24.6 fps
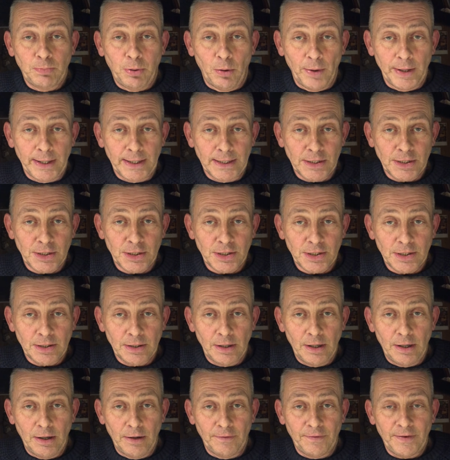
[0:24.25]
points
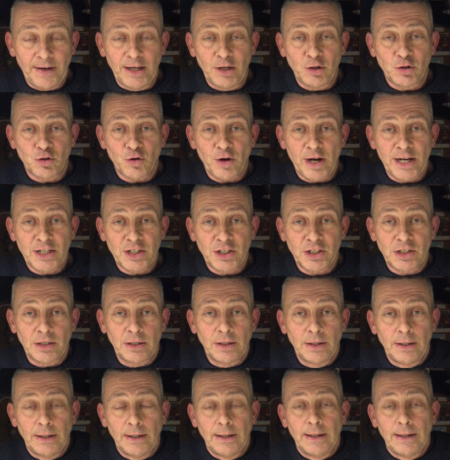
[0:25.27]
of interest.